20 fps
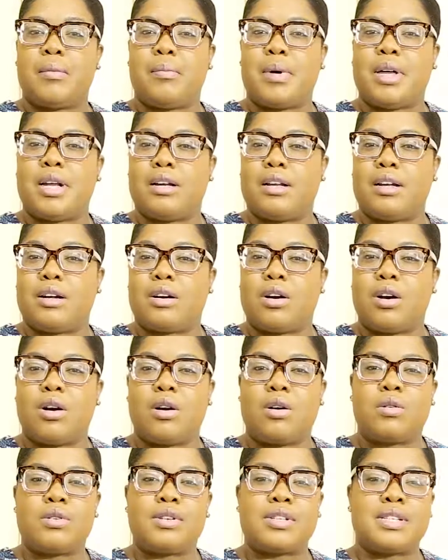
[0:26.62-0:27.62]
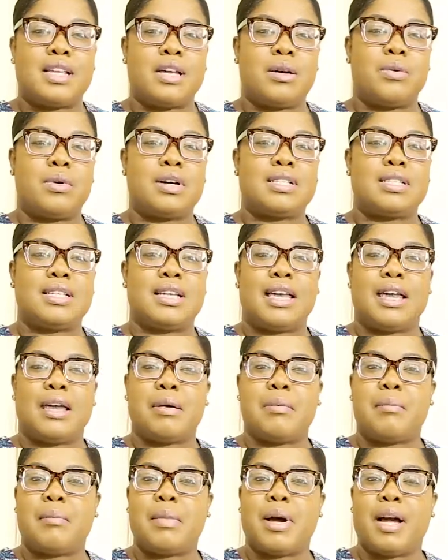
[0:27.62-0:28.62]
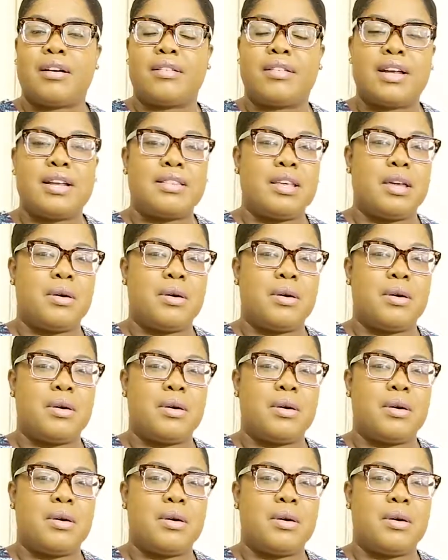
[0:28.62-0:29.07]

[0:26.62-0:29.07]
build their house, they want to get married,